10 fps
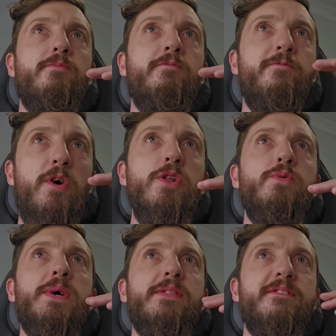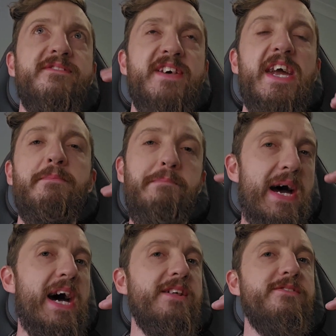following the same
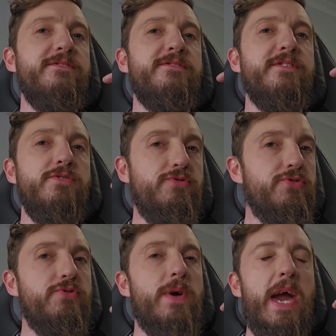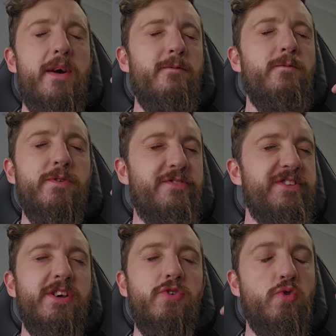patterns that you do every
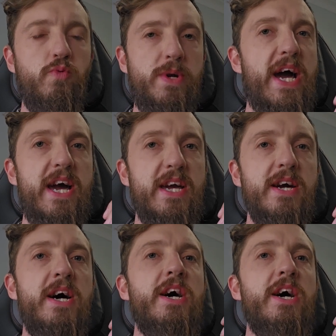single day.